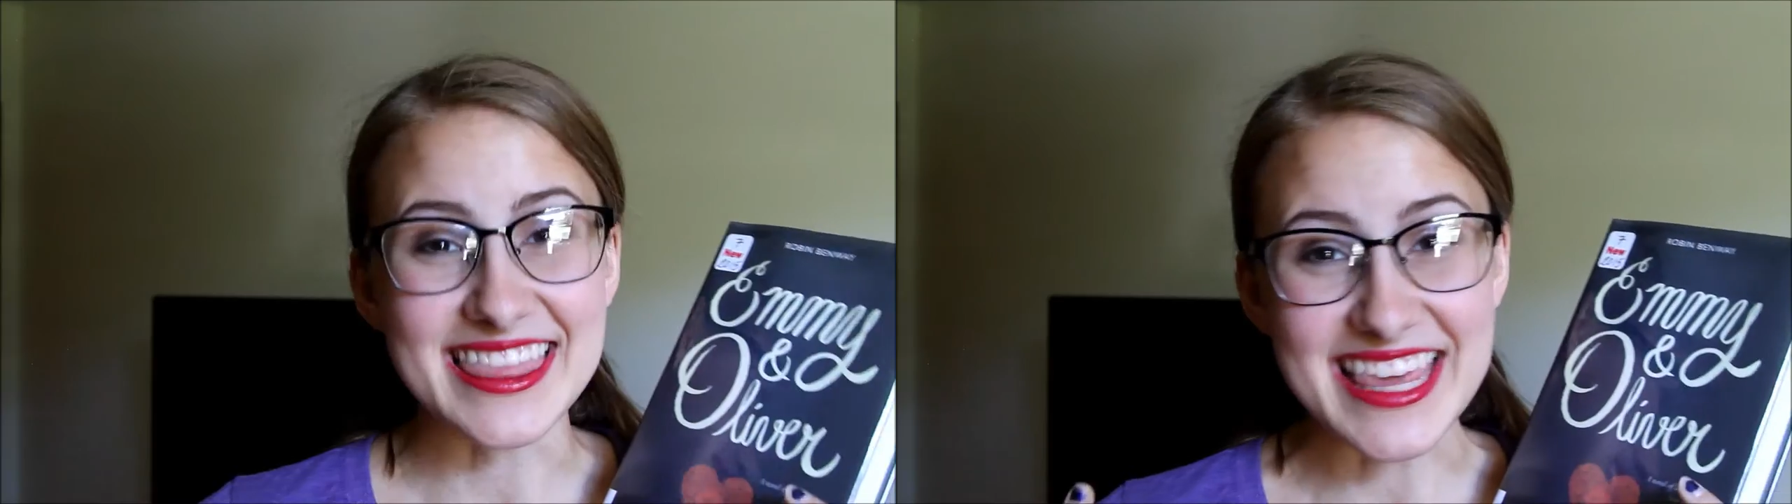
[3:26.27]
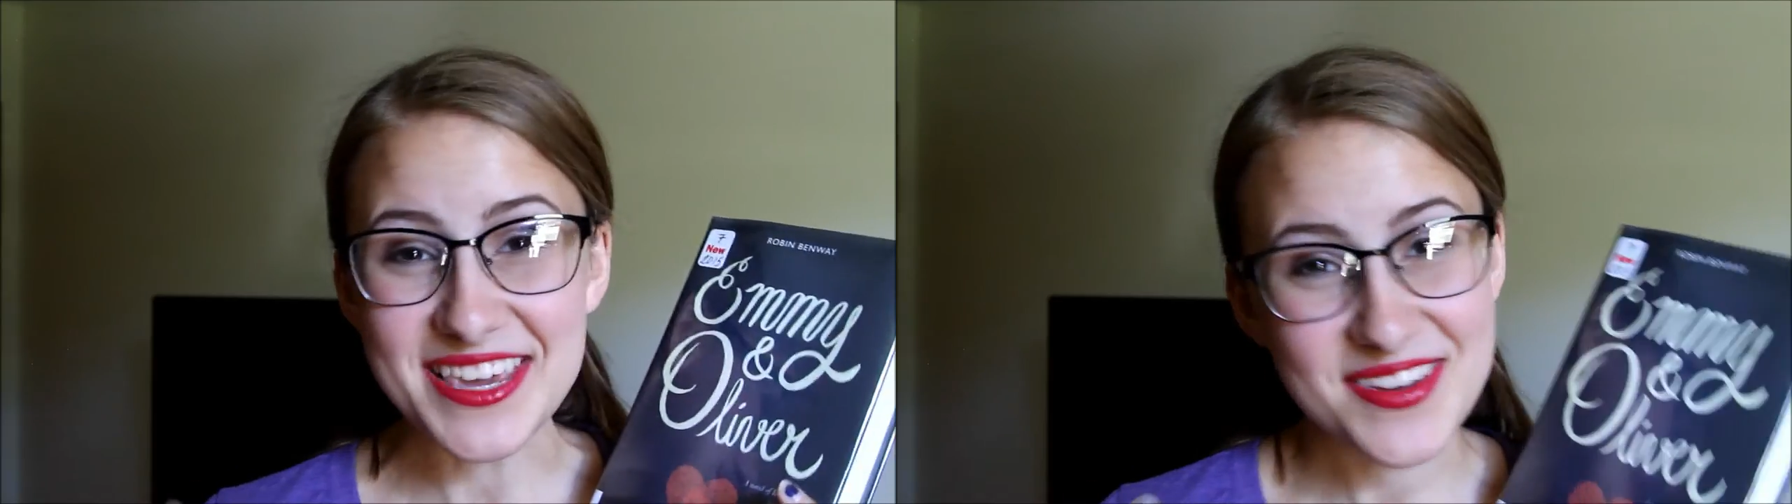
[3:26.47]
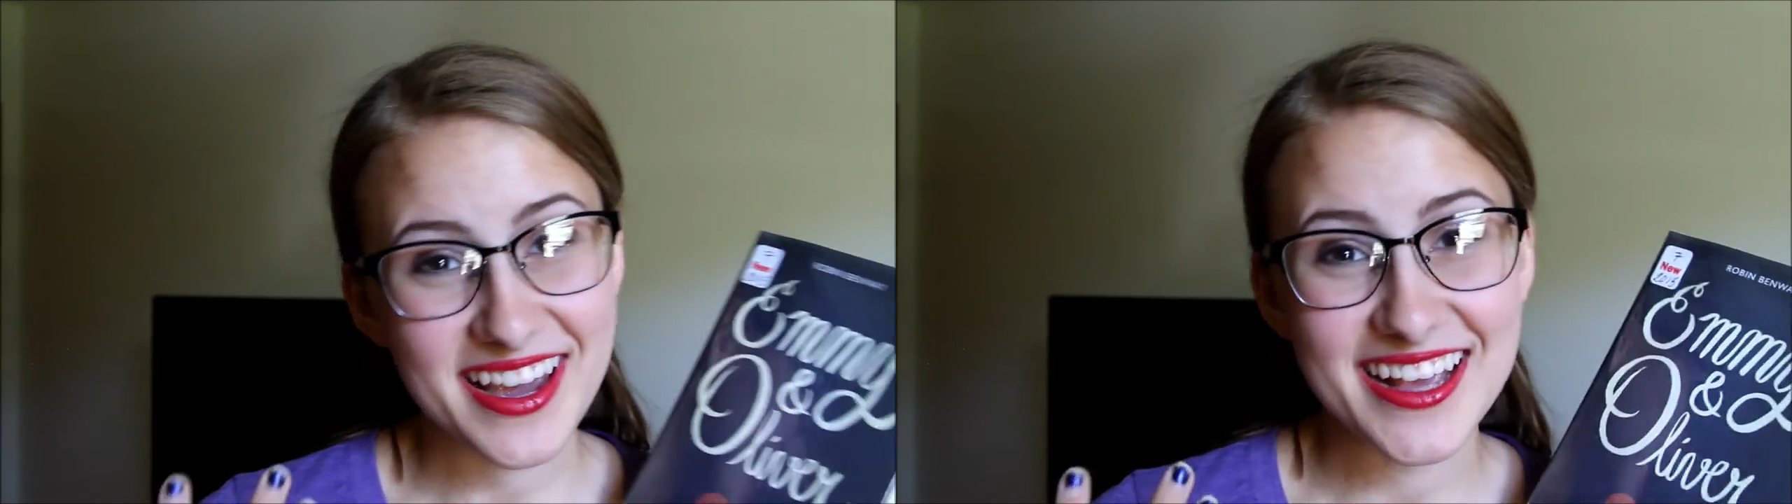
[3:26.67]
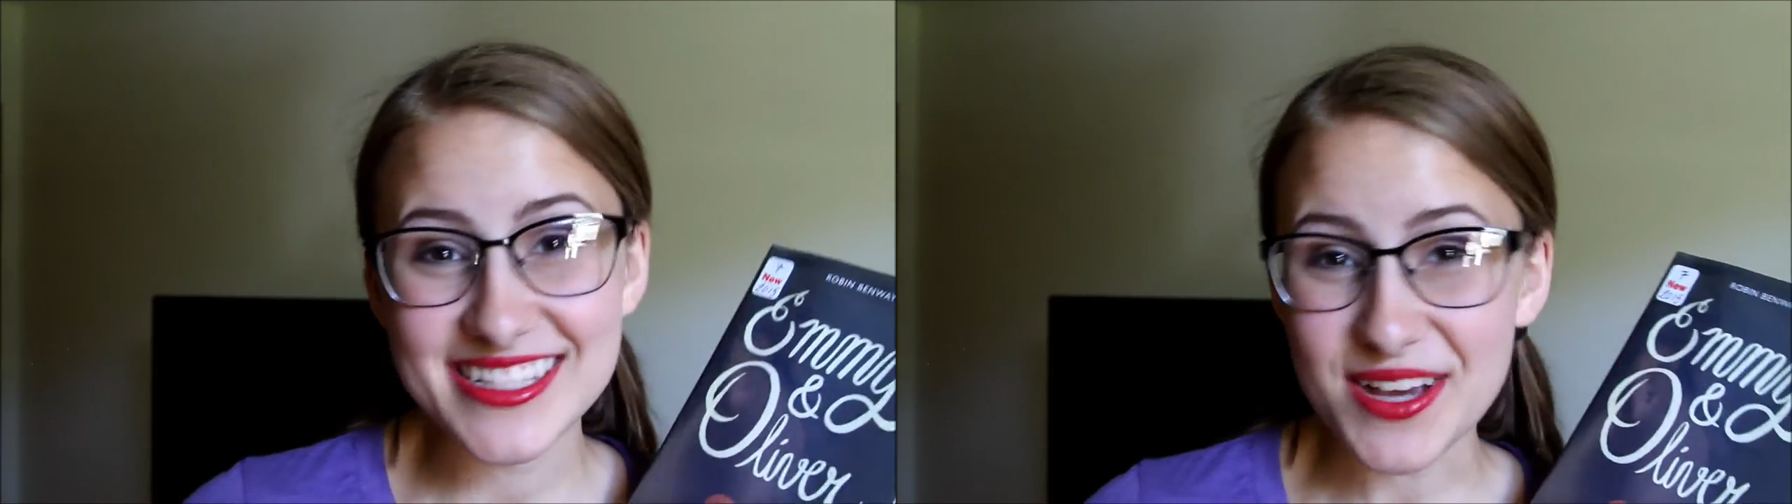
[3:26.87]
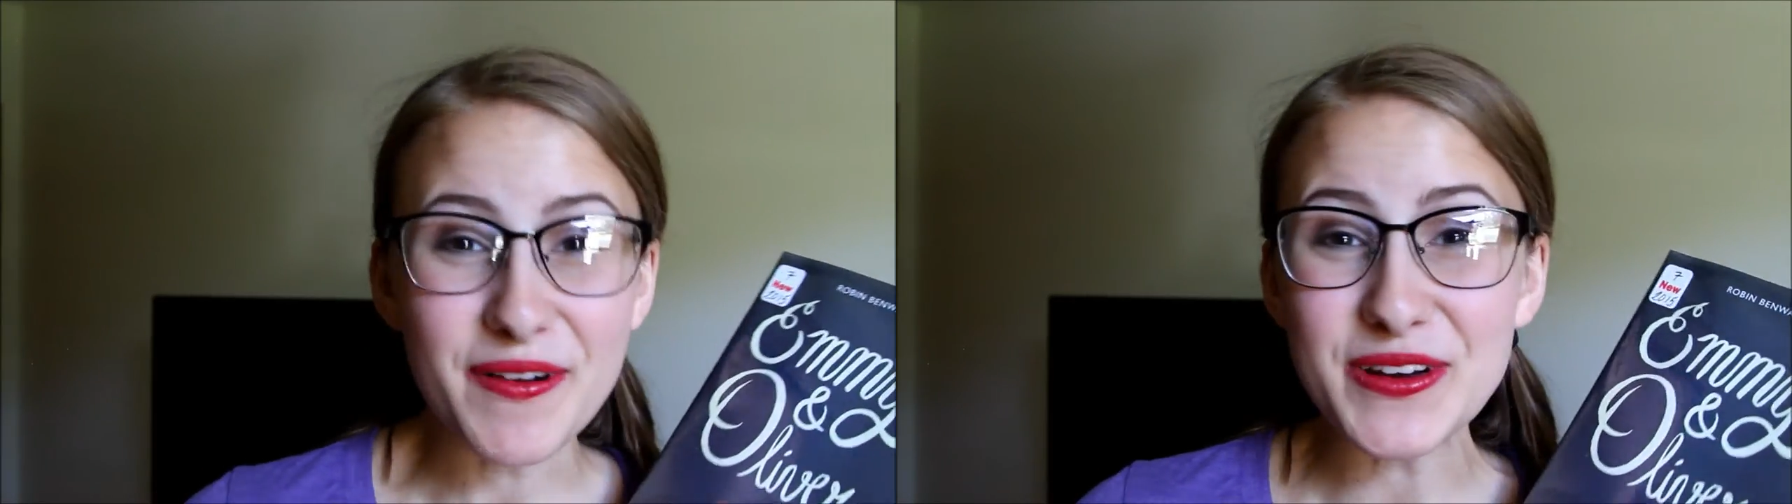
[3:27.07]
Thank you guys
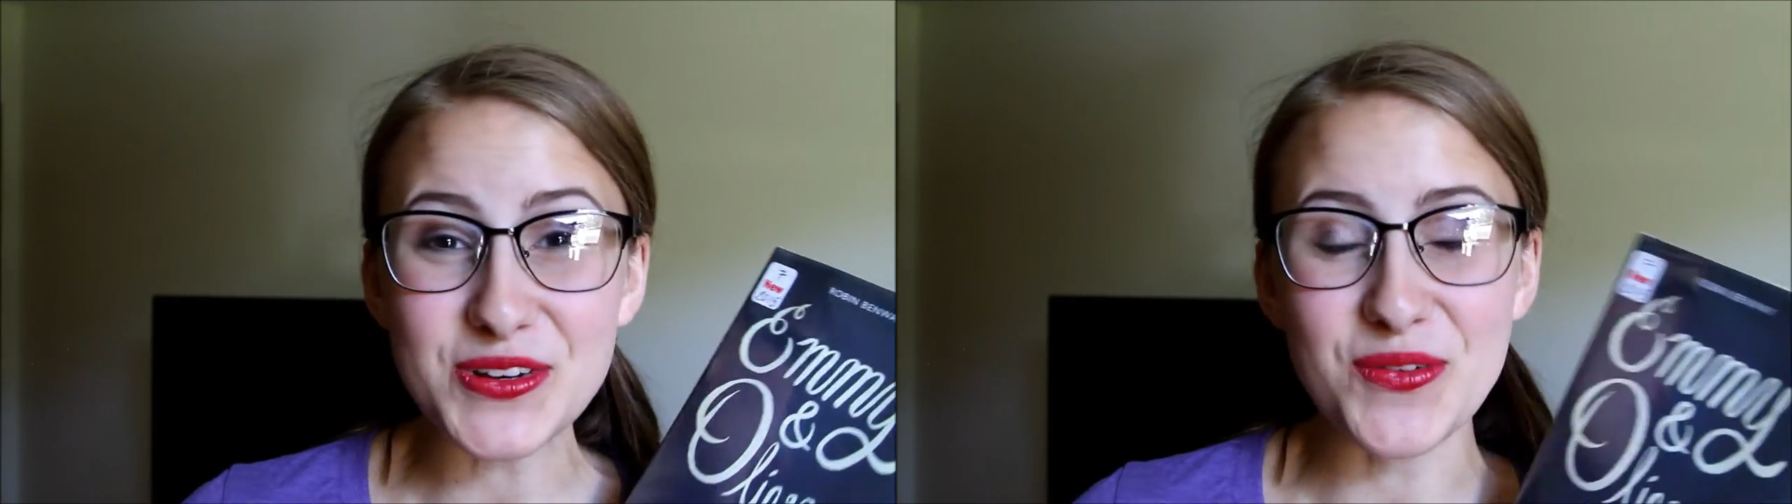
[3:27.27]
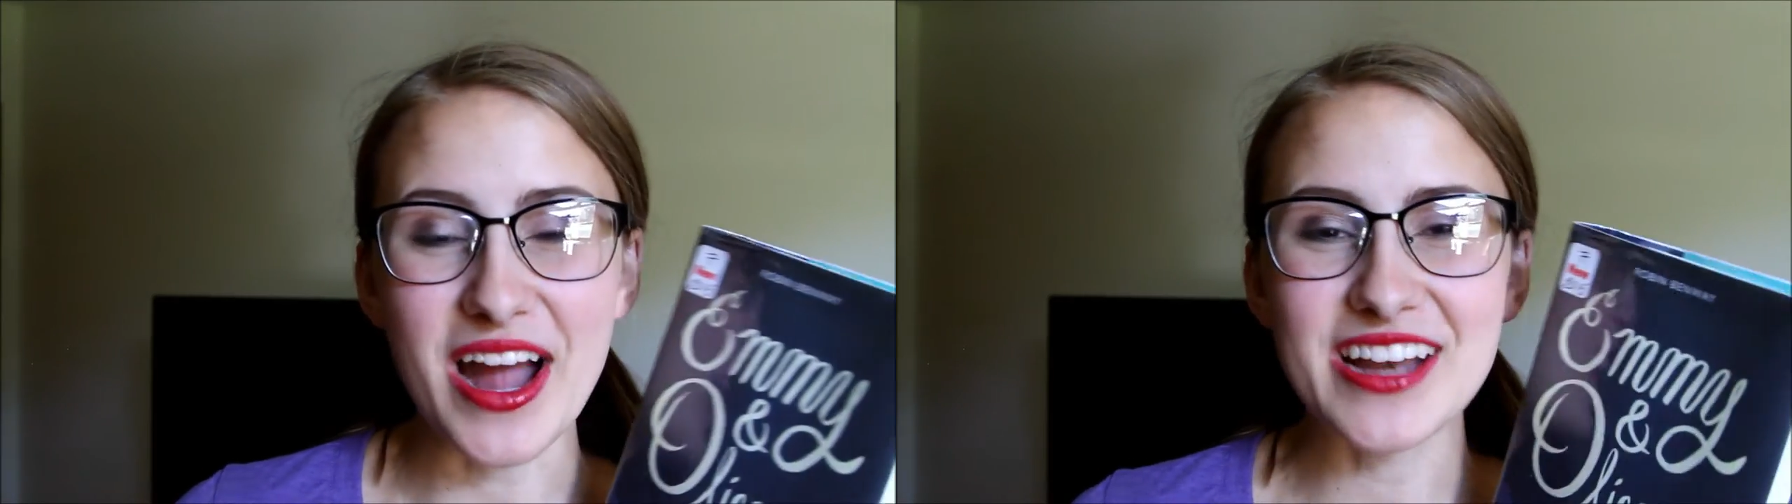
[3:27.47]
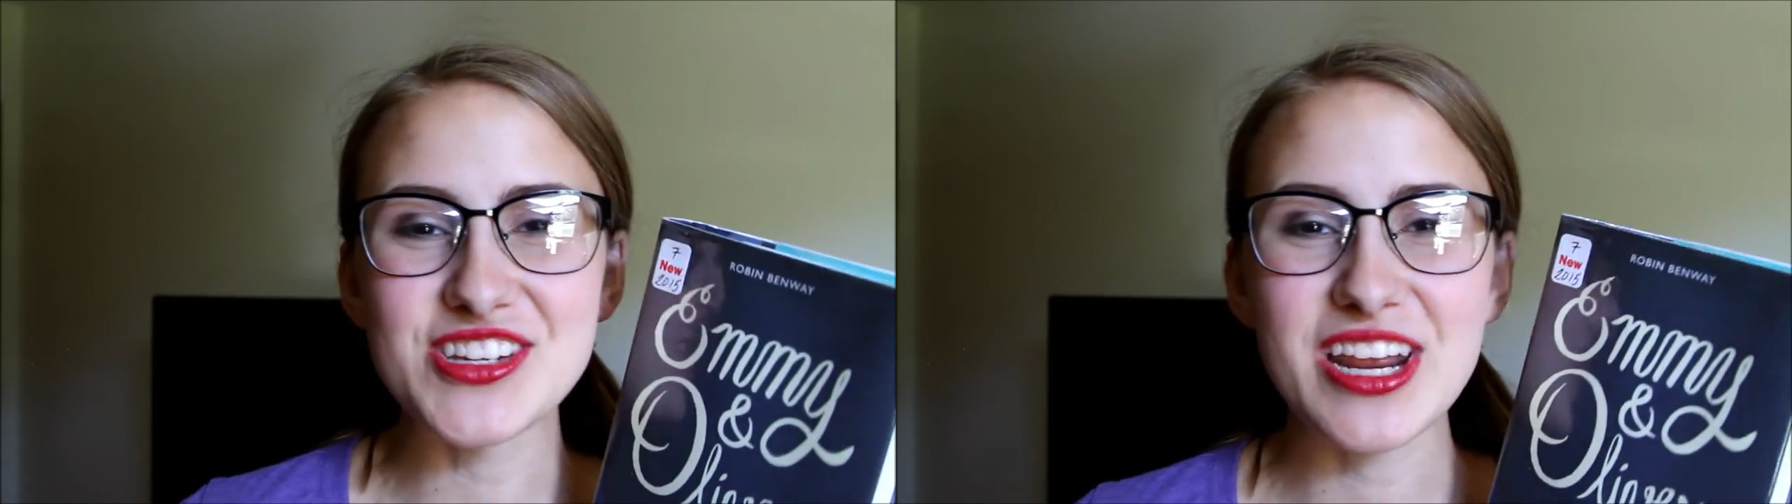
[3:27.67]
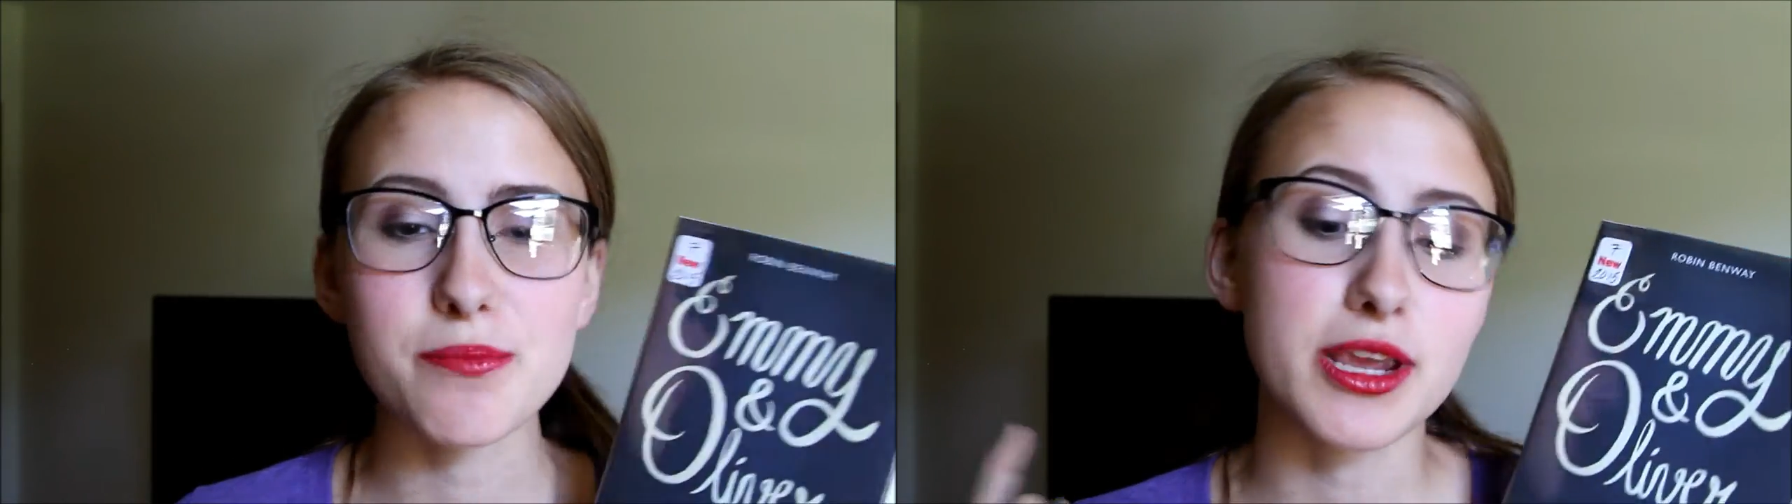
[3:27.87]
so much for watching.